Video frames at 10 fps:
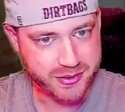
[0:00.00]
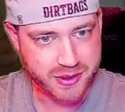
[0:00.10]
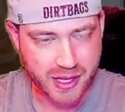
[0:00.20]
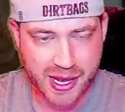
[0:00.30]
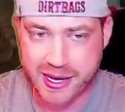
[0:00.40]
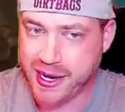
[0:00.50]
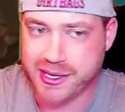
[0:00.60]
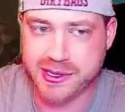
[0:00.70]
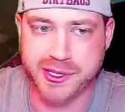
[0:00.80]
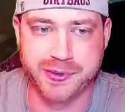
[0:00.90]
and any
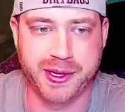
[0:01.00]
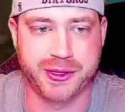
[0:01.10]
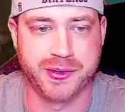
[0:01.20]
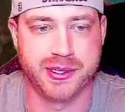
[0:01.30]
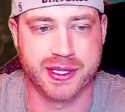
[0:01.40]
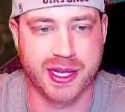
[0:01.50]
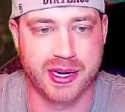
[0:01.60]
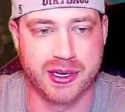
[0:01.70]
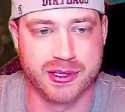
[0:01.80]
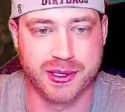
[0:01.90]
leader that they're in they get
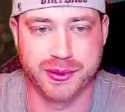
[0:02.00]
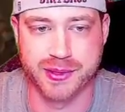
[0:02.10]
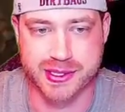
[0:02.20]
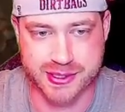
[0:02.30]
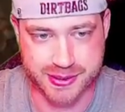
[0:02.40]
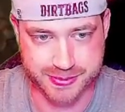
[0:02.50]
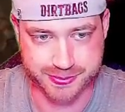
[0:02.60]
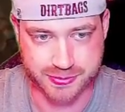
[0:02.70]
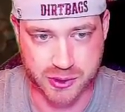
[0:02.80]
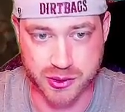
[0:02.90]
uh, lethal hits
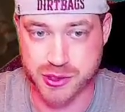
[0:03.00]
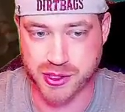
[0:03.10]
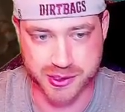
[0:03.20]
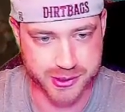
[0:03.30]
on the charge